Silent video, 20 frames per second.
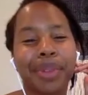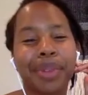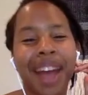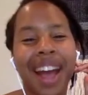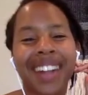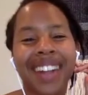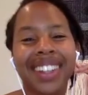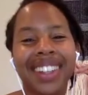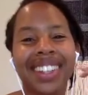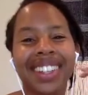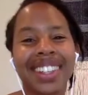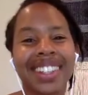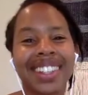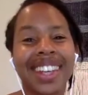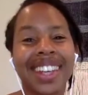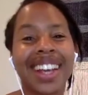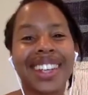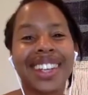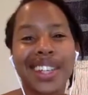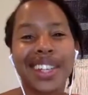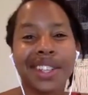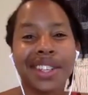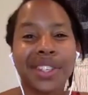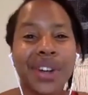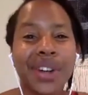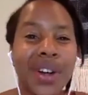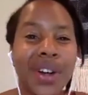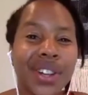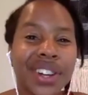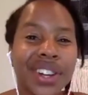practice is
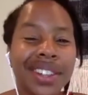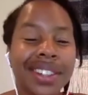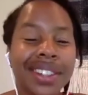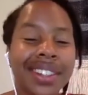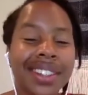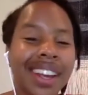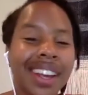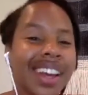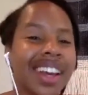$18.